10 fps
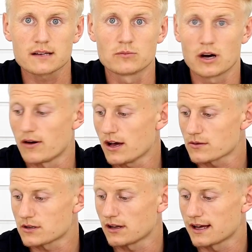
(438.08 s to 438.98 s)
Well, I
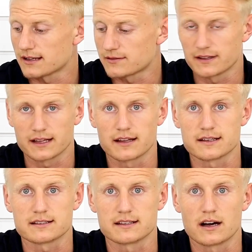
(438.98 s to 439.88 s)
hope you like this video.
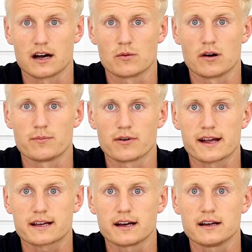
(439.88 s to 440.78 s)
This is the I O R
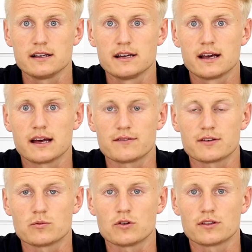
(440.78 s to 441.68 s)
Breaker. If
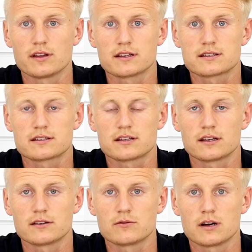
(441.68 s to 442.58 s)
you want us
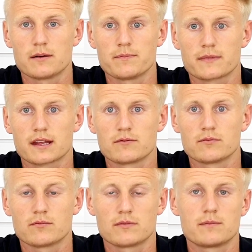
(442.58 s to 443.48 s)
to um,
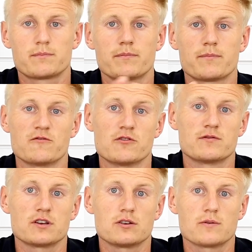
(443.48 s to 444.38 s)

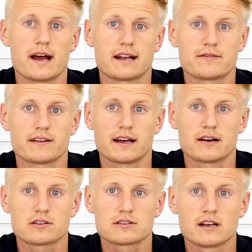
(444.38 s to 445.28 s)
review anything
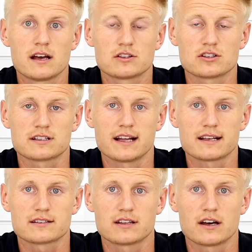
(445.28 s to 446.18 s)
else, just let
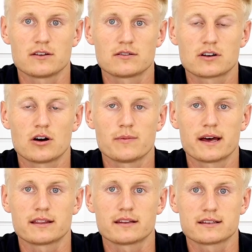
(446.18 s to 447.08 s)
us know,
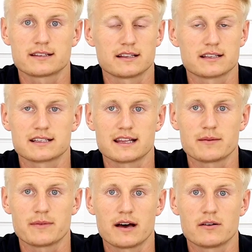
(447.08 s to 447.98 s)
comment, send us an
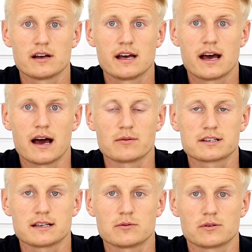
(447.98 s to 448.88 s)
email, and we'll
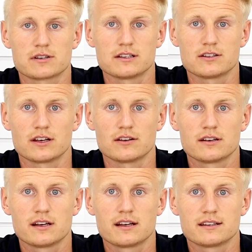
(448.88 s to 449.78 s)
see what we can do.
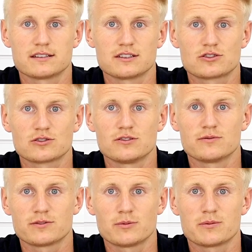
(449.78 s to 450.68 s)
This is Sean
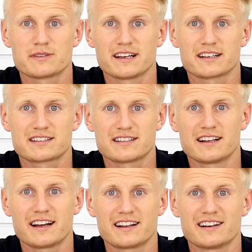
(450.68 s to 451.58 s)
from Optics. See you
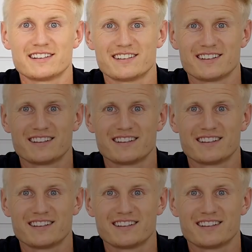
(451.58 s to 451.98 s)
later.